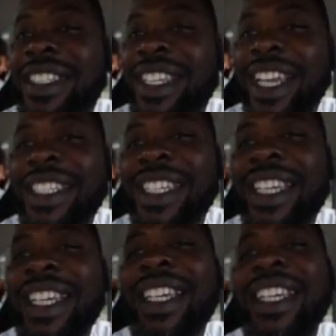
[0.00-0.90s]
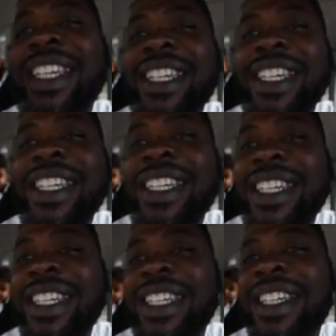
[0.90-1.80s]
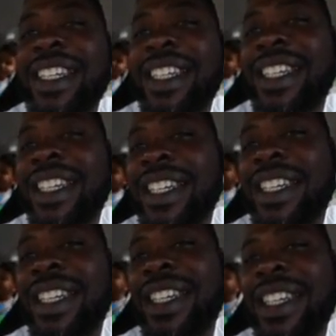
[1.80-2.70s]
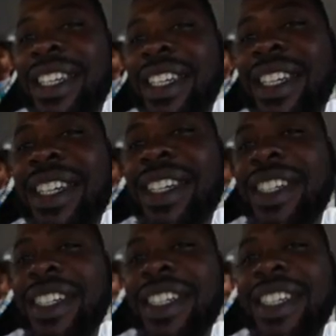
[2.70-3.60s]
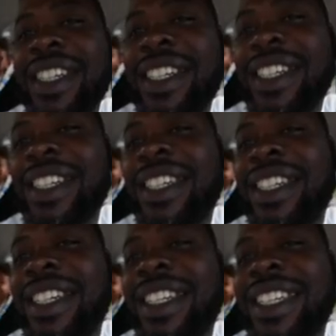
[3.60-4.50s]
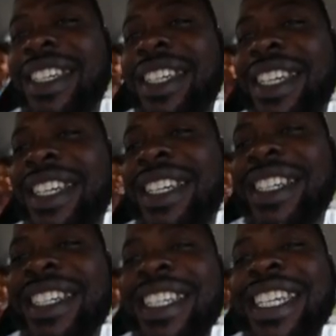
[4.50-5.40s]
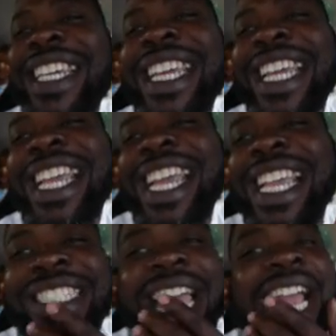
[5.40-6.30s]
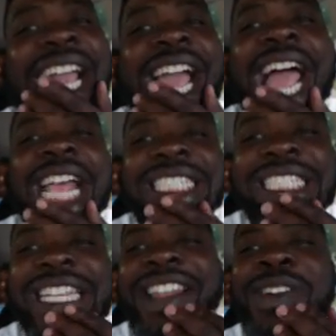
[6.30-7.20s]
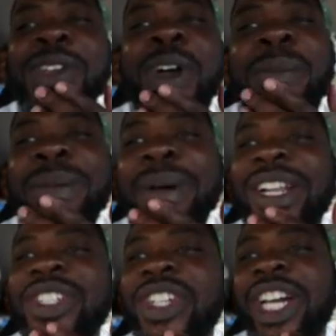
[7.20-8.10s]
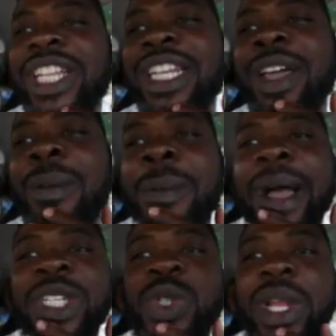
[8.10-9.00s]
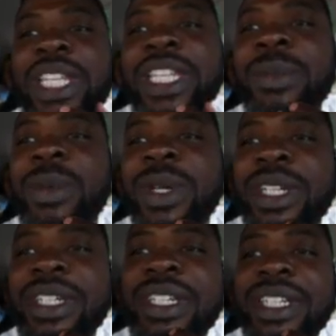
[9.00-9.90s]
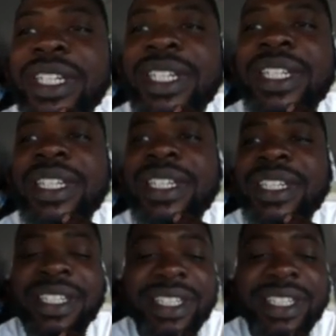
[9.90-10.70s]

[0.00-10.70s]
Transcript: You gotta say. This girl showing her thighs. Good morning, today. Tredale. I'm hanging out with my family today. Oh, God. Exactly. Actually, they don't know me by Tredale. They know me by Trey Libra. Trey Libra.